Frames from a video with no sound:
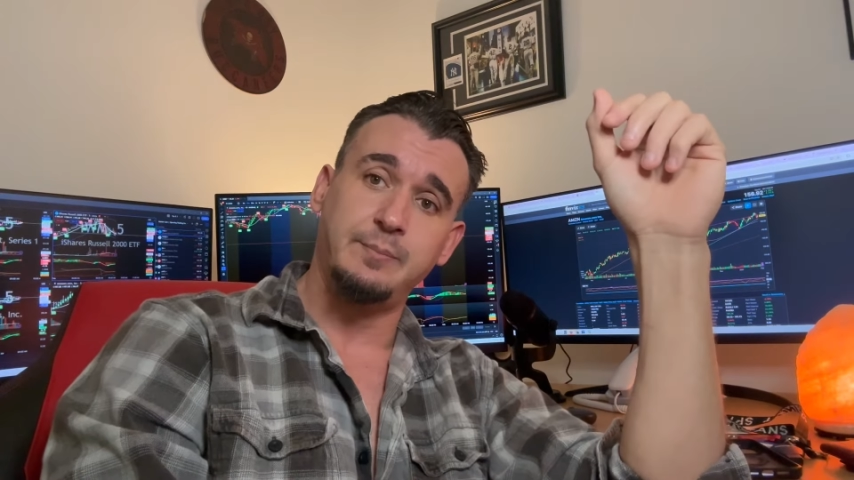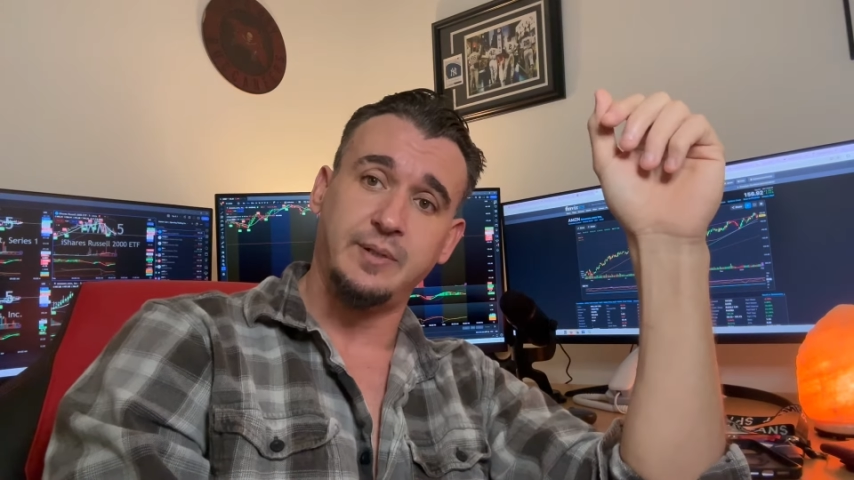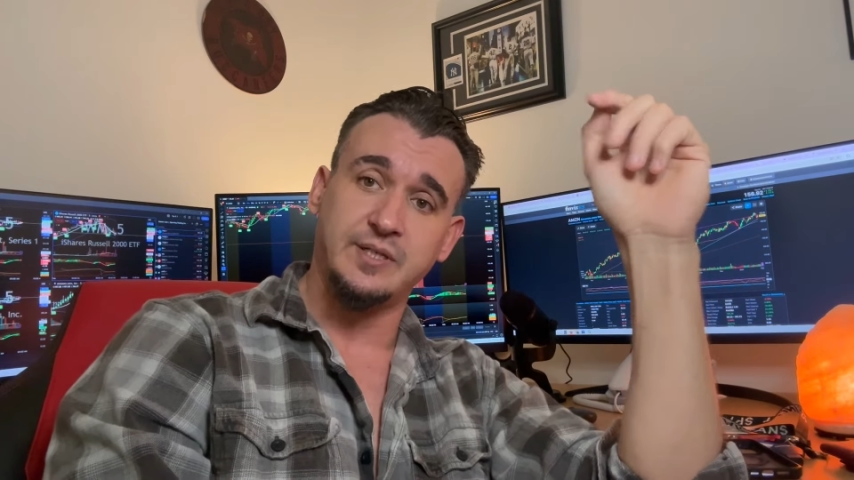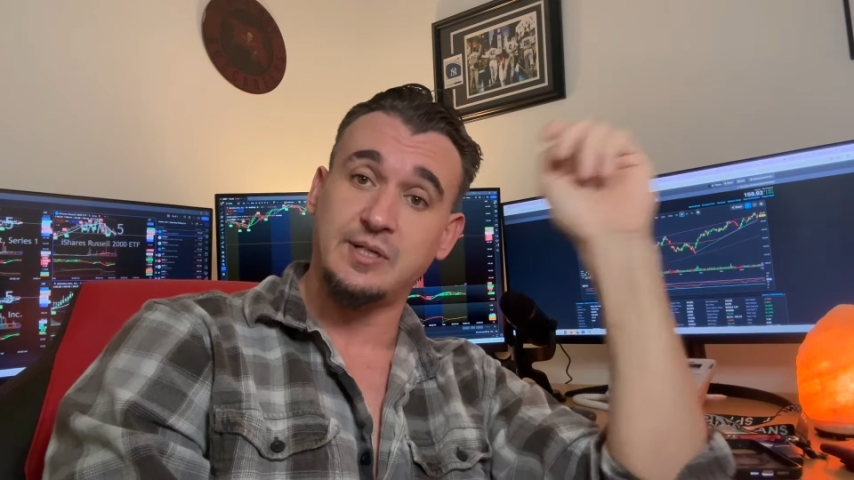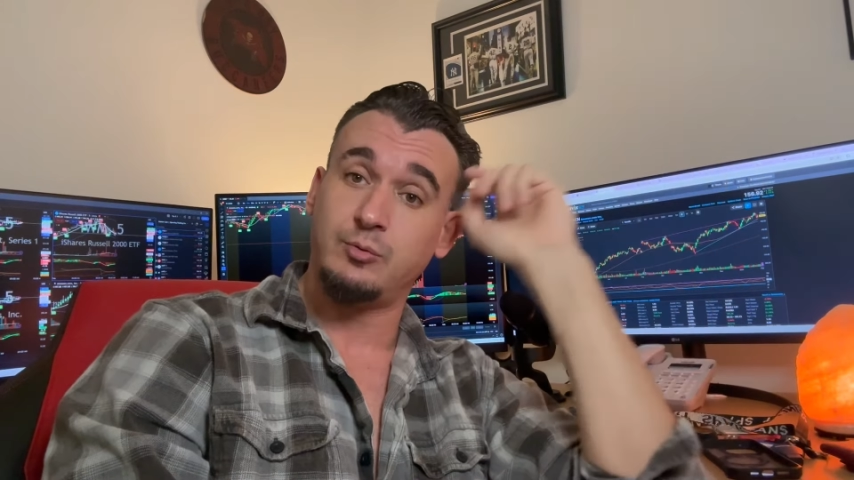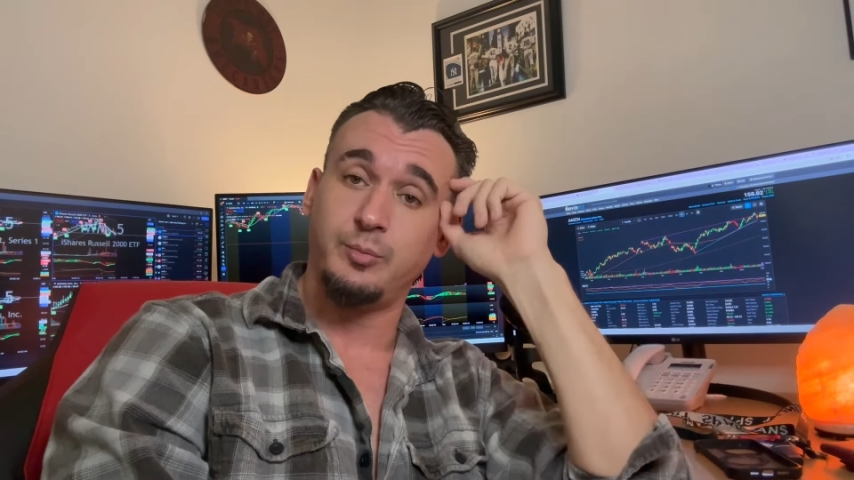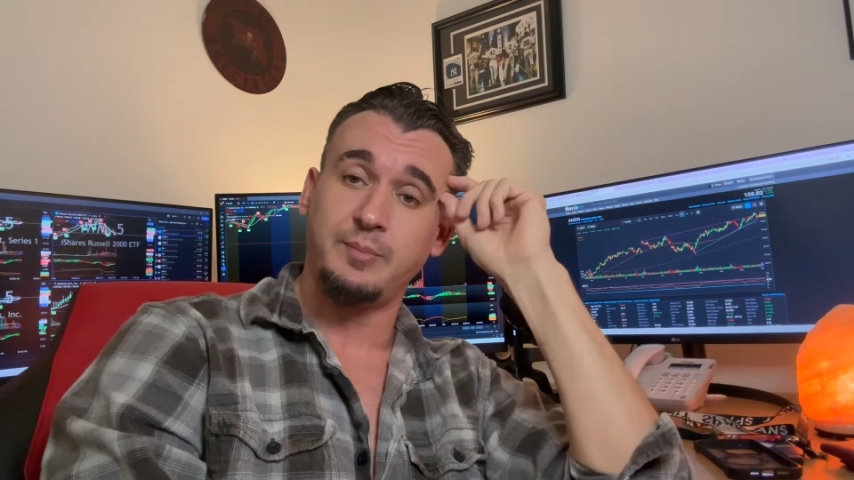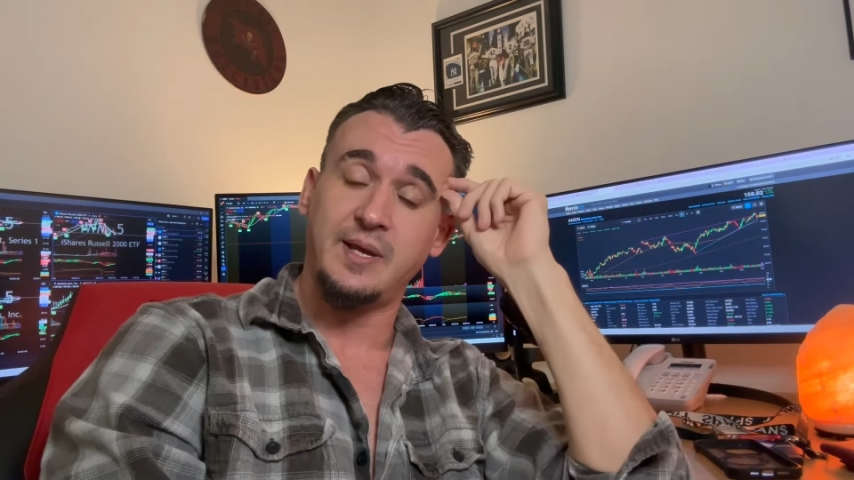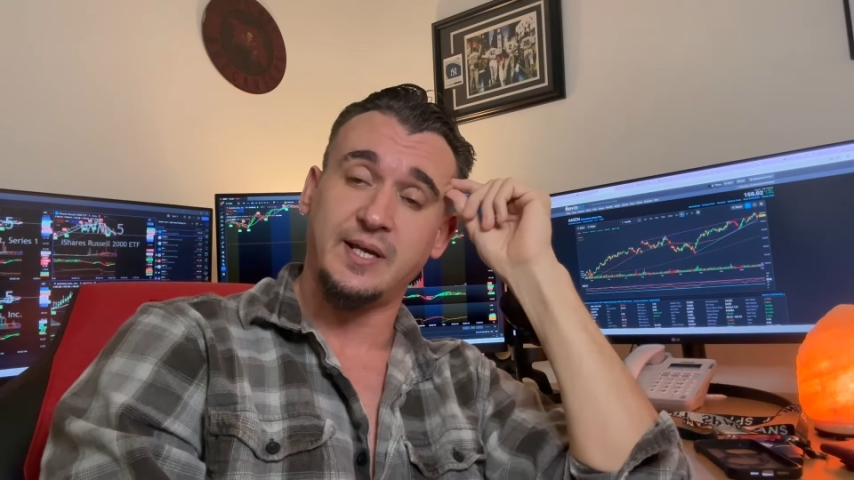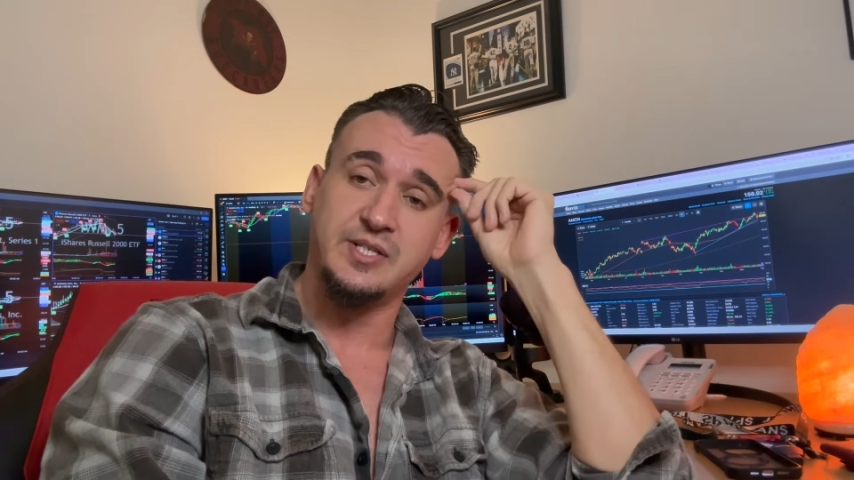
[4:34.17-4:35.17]
because I will be
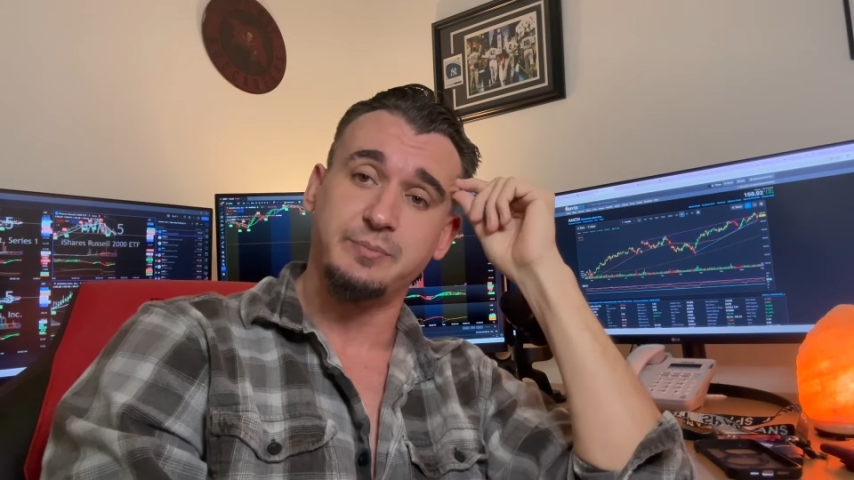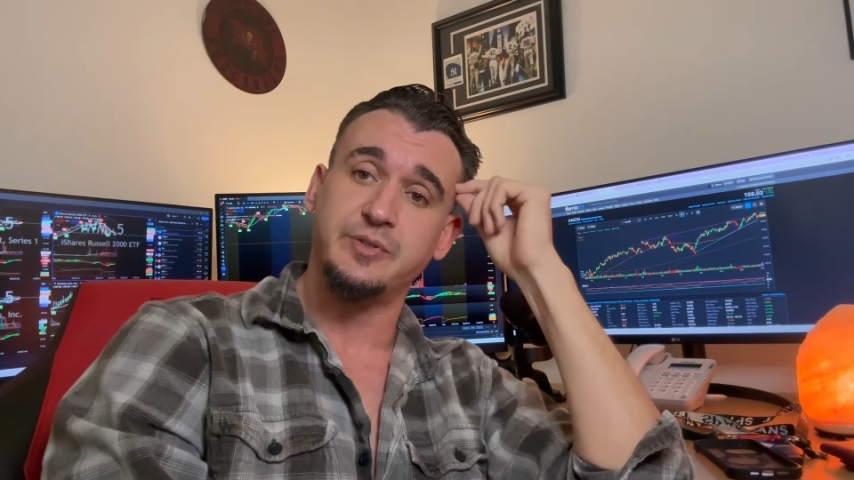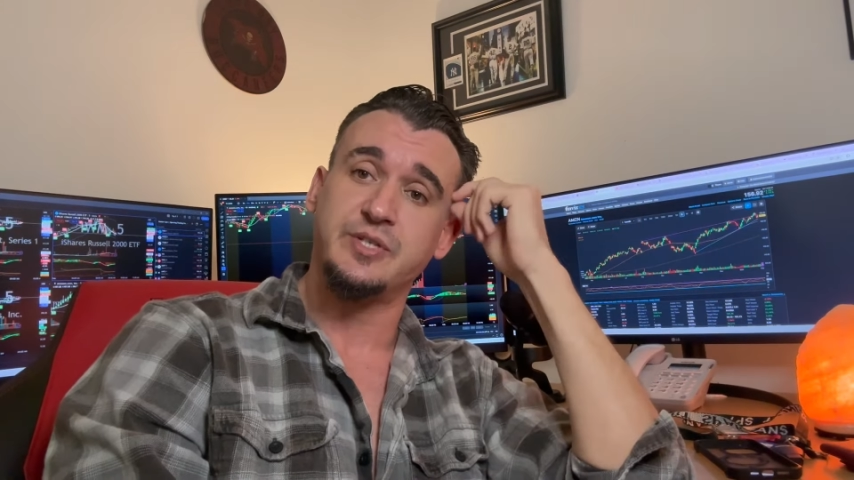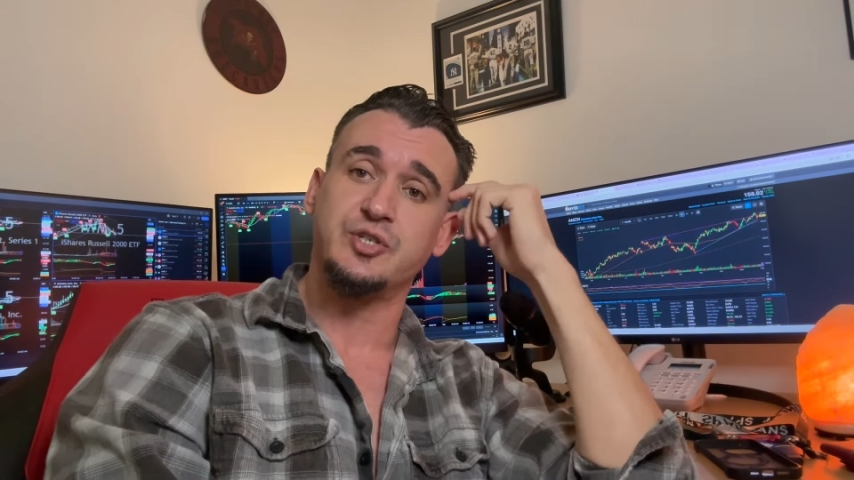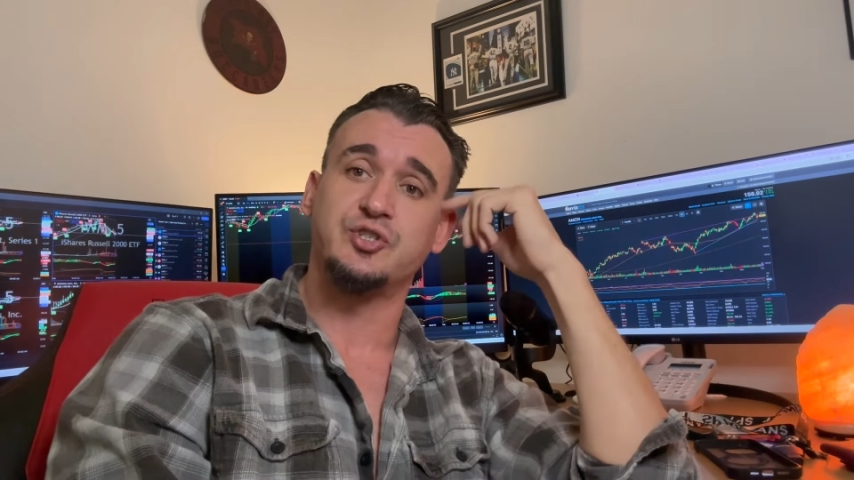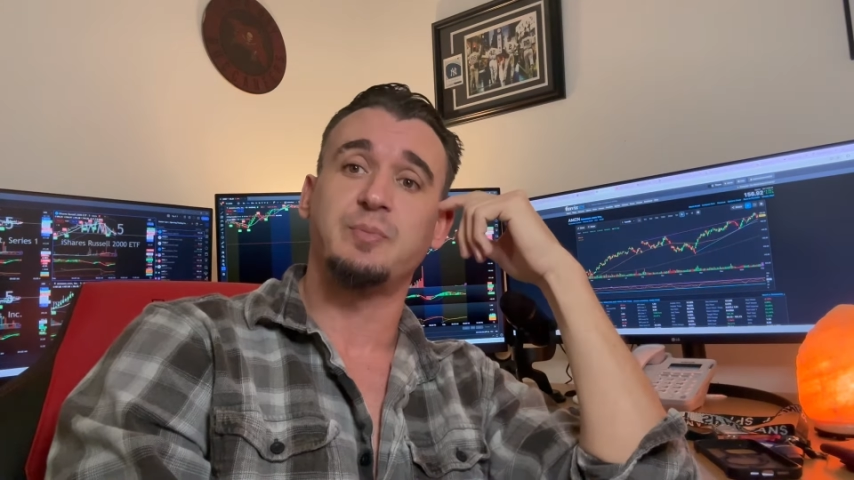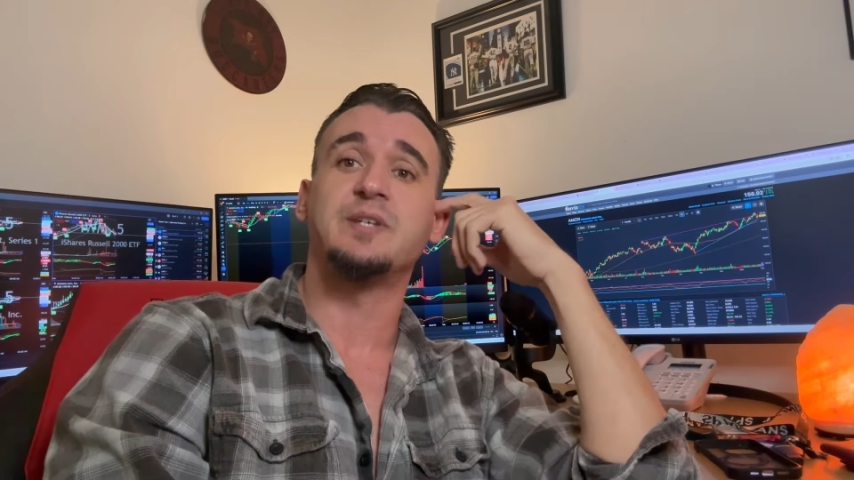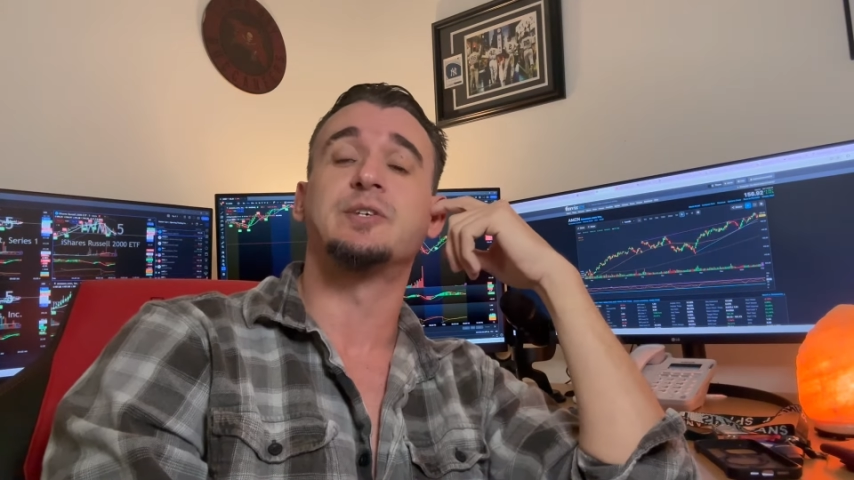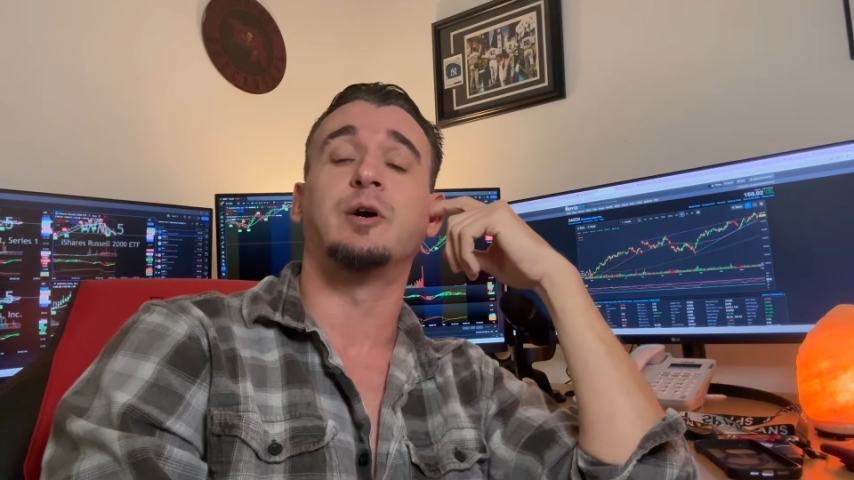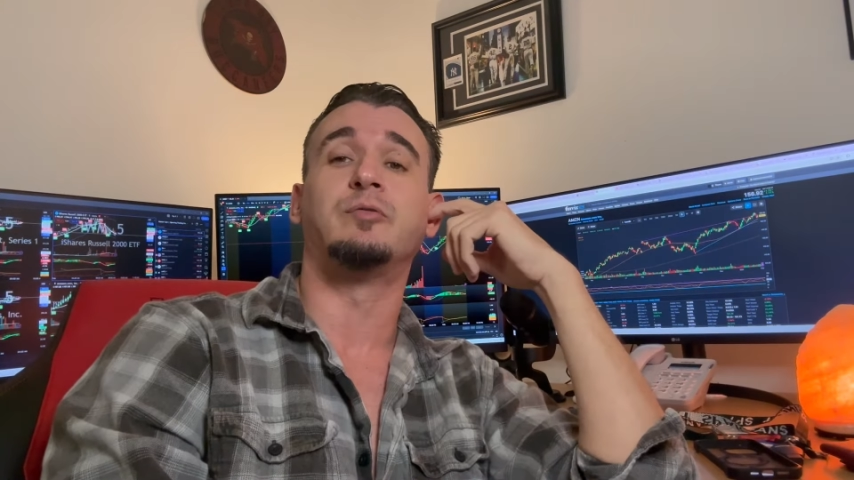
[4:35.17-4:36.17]
making some decisions
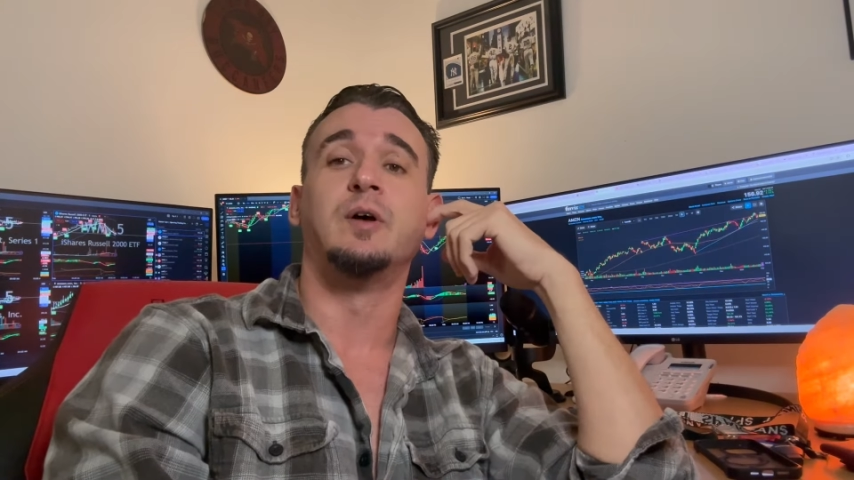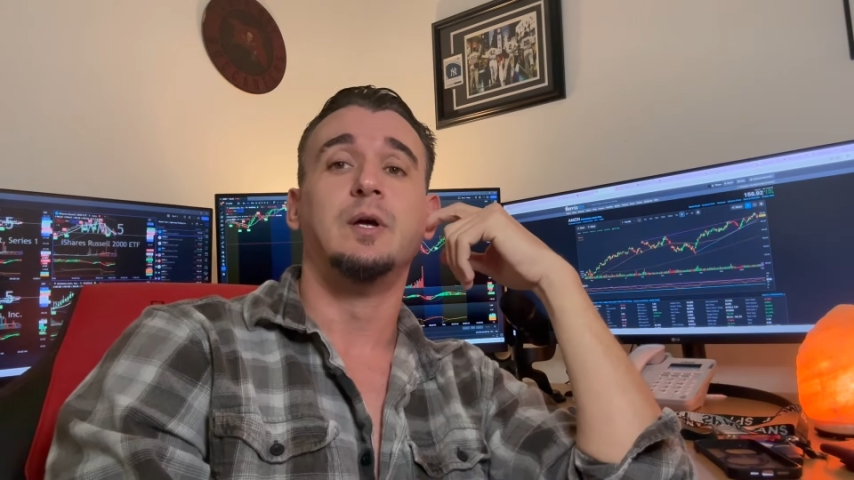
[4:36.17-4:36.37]
myself